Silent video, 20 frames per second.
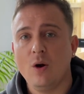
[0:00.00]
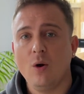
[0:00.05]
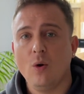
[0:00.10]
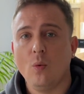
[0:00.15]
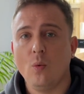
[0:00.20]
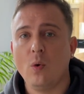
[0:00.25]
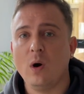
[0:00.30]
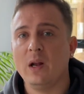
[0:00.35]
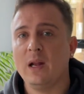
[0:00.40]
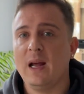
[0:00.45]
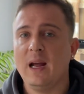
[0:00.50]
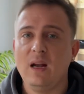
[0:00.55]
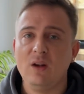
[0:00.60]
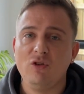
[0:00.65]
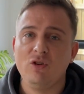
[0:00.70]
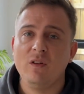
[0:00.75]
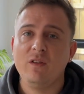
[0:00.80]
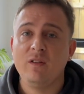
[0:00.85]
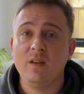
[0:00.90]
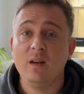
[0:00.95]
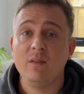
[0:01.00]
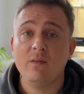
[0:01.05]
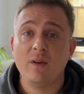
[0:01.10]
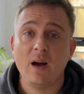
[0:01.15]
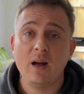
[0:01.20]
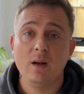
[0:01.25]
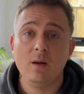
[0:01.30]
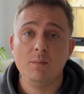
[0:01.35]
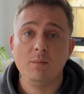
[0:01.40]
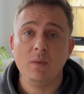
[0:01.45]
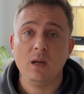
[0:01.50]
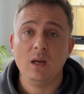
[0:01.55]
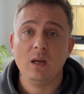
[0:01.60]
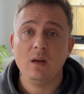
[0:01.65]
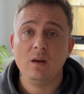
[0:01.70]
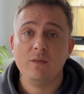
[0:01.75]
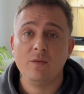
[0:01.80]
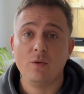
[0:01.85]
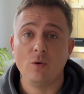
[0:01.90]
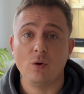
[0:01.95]
One agency invited
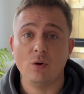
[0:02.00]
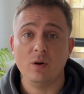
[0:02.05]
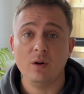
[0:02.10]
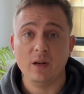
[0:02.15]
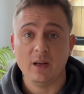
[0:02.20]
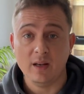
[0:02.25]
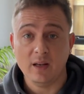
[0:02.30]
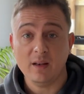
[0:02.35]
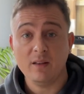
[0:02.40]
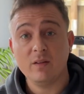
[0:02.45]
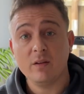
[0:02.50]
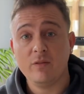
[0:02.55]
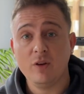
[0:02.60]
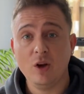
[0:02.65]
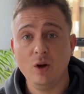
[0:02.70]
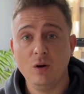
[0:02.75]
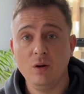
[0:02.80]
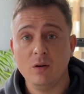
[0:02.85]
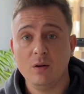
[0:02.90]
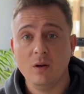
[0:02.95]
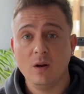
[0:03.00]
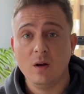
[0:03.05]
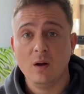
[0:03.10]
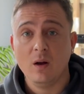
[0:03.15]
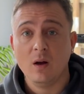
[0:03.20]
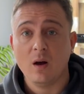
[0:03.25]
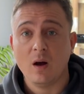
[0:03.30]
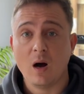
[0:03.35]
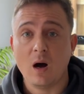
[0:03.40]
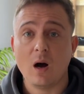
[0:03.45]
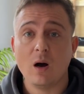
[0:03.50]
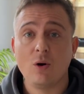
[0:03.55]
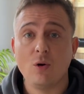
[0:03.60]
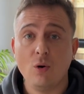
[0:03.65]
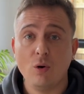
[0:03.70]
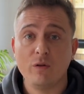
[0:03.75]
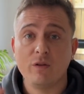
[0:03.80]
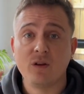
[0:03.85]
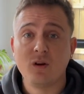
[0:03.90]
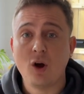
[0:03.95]
me for an interview,
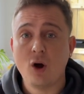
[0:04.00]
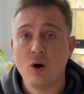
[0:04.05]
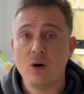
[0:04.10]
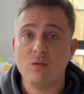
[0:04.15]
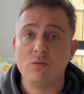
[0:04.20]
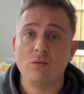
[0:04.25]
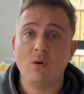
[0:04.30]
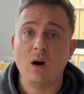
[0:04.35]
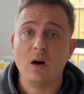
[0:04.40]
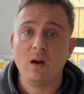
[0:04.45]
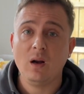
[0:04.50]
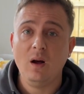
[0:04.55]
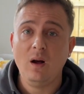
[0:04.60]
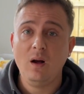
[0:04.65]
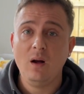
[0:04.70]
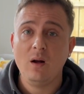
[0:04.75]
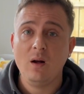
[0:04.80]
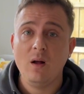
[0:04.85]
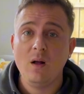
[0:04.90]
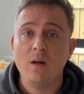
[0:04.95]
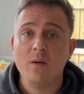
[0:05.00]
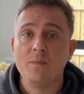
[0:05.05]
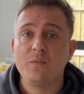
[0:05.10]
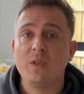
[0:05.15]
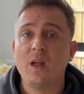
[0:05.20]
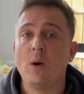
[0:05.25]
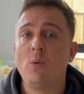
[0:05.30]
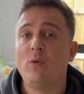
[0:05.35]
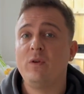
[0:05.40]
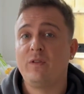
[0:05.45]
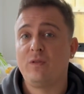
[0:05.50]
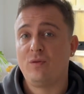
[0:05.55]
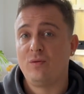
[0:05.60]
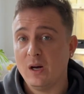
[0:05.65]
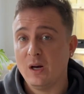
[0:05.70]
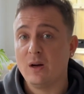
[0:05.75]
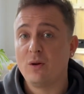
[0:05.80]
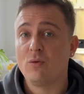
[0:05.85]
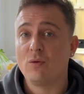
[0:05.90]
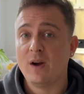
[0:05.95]
Harcourts Coast. That was
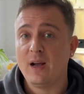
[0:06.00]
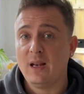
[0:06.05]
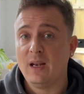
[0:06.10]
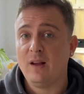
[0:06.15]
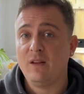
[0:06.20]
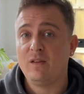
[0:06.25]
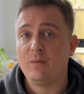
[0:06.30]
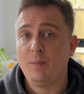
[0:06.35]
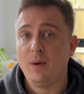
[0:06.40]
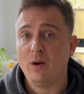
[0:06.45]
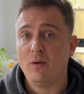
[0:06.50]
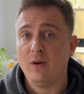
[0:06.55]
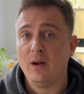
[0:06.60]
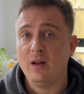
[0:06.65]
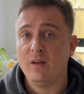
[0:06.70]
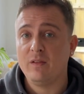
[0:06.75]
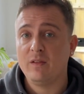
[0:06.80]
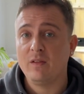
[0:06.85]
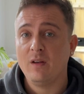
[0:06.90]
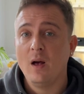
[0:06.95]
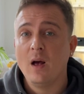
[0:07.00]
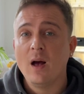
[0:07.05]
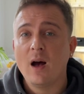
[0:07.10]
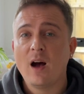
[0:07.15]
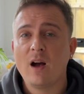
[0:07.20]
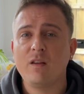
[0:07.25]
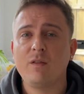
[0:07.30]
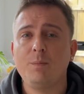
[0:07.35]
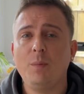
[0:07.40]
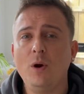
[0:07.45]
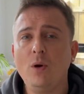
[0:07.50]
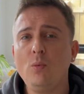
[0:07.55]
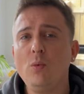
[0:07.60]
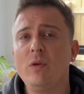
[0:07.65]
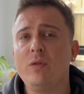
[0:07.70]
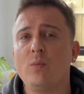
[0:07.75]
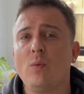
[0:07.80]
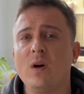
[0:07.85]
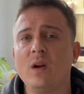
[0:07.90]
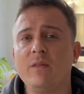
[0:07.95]
a great experience. I spoke
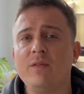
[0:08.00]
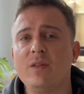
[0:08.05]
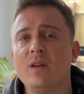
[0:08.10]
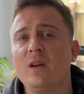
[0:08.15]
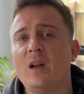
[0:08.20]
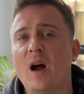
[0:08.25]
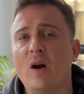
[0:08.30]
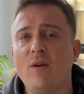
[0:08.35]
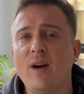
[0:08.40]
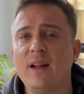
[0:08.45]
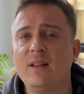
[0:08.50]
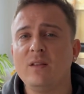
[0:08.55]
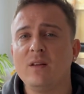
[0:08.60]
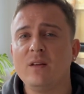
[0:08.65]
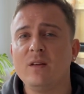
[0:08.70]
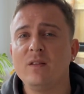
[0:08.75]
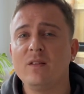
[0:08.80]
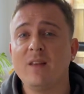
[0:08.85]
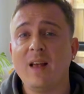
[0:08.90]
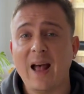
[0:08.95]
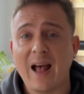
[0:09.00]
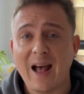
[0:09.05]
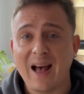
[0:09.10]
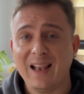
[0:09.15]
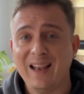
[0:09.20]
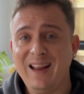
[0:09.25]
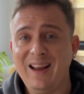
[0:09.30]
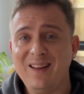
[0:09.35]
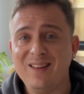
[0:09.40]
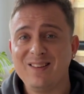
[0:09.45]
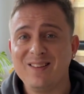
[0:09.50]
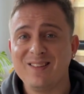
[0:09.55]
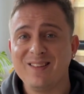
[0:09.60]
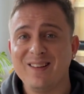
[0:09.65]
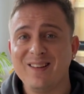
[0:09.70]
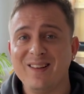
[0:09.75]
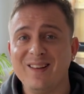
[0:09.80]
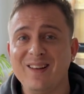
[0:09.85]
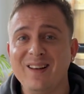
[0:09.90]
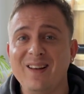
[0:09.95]
with one of the directors,
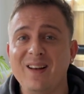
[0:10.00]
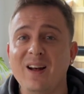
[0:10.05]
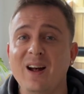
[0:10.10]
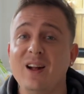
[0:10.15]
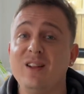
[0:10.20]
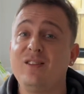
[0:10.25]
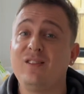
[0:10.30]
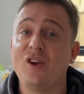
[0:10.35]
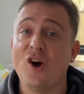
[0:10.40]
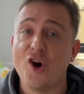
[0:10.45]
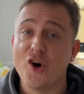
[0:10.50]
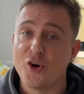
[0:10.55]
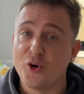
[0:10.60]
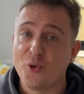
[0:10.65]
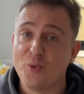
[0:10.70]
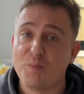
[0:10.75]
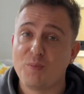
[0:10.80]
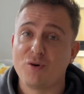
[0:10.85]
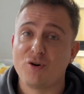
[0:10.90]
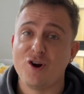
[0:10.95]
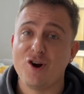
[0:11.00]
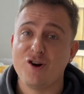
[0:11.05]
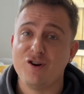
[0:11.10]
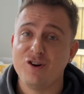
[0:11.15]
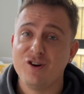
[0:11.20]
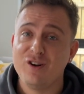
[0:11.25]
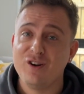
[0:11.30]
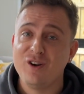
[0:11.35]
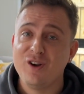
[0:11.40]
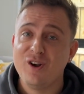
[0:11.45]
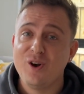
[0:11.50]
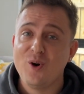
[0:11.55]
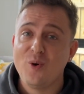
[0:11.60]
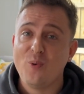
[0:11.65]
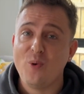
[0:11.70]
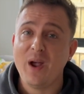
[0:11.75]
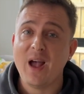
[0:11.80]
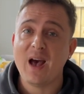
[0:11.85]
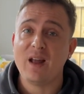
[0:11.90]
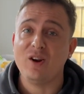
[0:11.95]
Alex, a total pro.
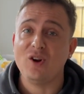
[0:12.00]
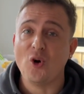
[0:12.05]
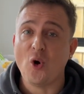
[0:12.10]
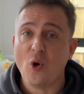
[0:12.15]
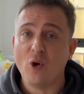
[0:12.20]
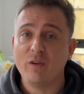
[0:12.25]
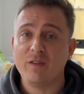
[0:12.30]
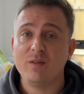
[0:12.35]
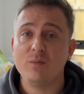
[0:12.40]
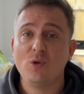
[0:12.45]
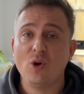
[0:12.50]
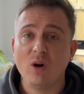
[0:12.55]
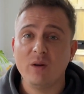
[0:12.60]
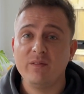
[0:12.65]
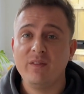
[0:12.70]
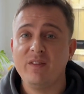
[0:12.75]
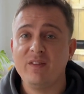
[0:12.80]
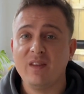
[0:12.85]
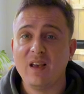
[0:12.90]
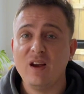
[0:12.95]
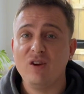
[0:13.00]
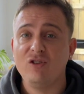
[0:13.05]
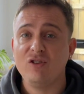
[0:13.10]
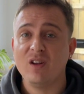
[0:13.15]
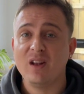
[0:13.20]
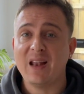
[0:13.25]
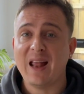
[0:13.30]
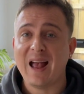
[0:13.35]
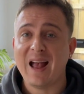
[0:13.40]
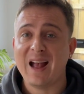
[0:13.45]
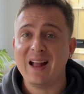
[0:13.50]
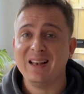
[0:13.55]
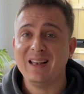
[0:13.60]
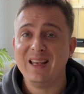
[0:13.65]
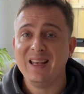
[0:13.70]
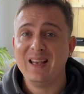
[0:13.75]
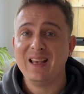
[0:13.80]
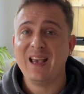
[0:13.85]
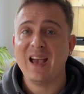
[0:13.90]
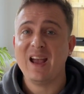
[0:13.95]
We had an awesome conversation and
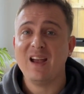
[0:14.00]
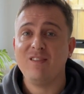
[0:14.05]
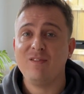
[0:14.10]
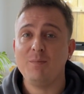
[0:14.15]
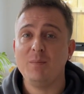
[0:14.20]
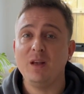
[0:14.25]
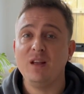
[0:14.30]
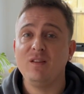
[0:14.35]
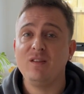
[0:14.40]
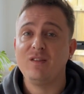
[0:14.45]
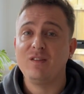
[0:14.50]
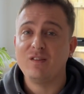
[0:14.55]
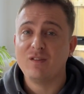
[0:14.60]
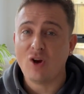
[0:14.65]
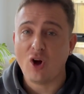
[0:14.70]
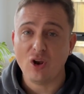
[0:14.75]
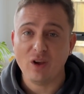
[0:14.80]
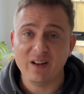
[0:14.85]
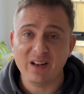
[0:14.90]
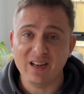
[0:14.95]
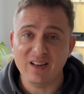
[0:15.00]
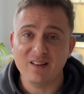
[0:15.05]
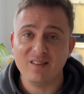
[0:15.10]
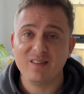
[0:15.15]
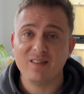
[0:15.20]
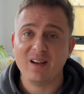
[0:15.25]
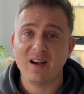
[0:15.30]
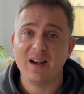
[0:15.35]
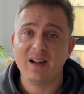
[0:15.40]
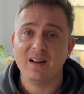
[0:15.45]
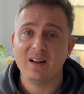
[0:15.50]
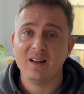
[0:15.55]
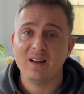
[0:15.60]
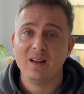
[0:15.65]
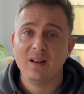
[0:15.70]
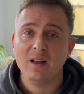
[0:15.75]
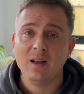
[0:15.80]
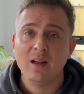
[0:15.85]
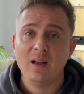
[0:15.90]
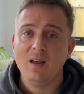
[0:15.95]
he gave me solid insight.
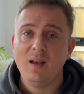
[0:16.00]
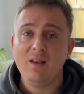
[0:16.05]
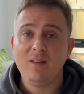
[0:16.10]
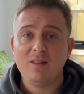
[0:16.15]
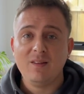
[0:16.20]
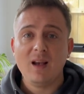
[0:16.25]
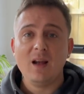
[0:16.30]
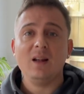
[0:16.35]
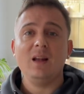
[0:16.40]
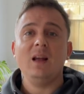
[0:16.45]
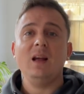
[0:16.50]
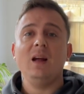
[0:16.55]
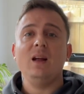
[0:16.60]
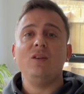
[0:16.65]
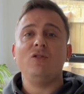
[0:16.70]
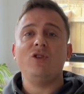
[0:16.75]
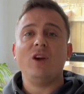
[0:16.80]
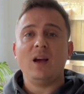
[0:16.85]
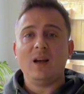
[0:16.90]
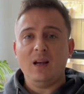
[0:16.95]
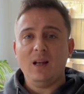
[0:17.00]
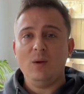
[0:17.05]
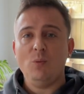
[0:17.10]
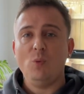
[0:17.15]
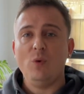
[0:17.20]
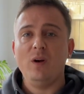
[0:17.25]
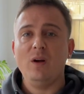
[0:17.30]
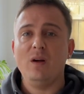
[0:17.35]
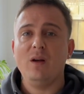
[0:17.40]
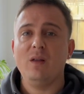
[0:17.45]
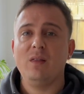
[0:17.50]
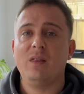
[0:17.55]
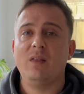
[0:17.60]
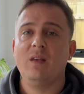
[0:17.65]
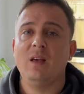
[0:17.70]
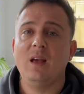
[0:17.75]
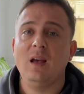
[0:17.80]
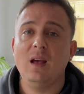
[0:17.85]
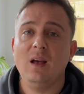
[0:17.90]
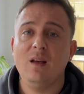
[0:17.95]
He said he'd check in with
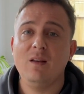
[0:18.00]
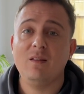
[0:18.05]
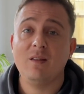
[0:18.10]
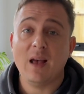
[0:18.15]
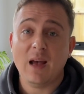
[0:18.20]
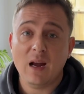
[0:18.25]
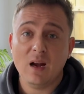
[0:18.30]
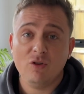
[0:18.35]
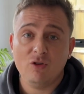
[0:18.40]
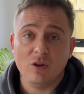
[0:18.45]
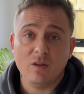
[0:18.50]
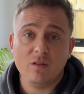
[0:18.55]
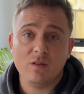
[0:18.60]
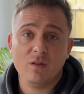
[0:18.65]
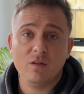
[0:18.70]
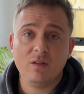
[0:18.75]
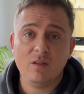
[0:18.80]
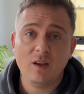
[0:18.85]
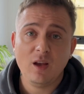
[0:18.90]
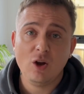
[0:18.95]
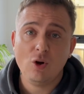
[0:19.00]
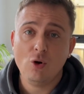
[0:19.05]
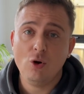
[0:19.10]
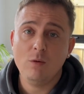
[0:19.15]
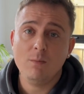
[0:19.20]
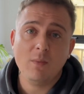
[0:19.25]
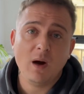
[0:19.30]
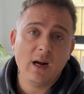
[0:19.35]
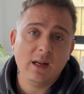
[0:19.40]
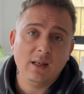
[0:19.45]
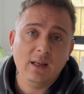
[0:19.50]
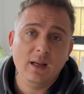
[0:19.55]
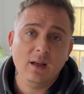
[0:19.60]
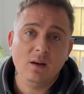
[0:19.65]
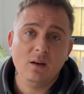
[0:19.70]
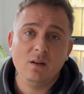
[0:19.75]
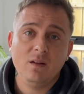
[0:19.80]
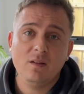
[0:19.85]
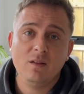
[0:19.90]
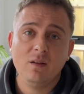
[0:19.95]
his agents to see who might need
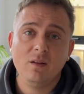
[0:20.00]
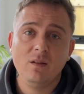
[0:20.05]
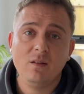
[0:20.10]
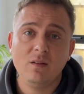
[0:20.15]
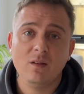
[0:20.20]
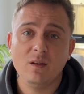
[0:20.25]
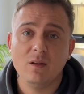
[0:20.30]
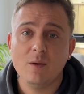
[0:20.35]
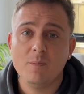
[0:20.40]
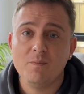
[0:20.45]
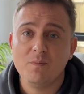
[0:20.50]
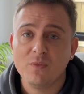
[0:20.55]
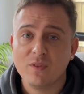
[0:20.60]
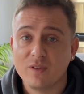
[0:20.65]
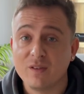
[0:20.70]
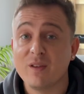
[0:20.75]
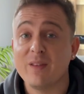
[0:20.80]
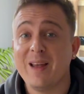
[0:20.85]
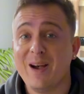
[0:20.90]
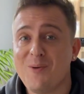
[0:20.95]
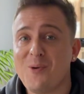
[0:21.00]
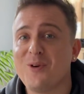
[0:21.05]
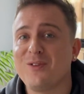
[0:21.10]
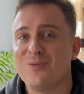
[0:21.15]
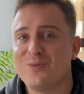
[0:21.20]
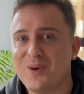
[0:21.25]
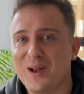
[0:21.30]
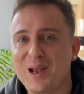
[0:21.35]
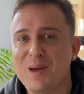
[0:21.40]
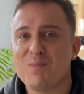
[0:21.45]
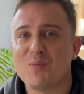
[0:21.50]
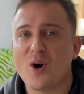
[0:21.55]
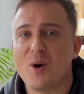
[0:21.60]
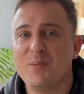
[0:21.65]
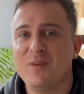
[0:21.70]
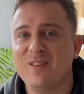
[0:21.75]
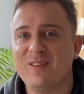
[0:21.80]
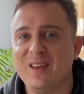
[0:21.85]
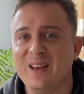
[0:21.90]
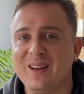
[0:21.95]
an assistant. So that was really
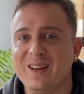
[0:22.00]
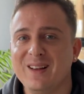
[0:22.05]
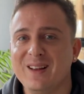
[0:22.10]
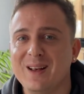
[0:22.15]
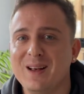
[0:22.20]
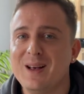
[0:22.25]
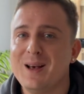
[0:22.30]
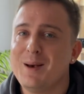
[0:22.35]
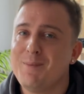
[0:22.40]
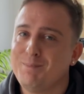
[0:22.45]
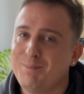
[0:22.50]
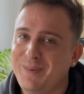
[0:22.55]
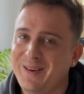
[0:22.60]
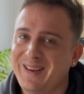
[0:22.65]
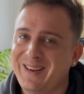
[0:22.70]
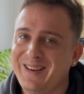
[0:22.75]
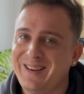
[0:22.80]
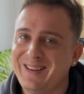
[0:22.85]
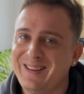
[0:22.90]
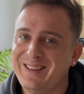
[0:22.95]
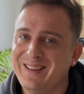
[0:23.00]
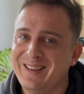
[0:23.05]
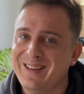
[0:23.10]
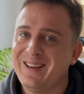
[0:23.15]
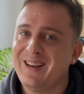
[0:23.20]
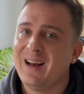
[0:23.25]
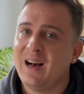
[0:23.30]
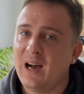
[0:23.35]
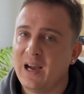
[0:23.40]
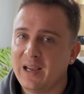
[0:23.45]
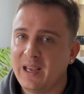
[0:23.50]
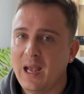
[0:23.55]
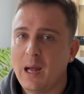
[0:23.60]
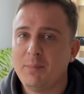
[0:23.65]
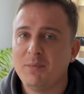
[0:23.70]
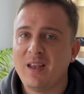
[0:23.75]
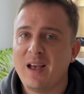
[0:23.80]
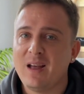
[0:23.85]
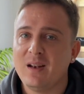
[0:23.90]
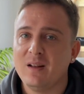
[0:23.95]
promising. But I
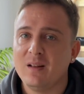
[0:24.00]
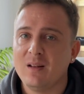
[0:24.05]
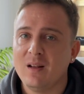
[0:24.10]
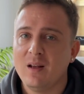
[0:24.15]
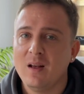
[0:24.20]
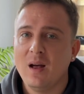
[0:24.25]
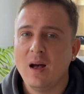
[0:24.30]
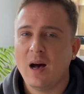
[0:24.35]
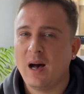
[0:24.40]
kept at it.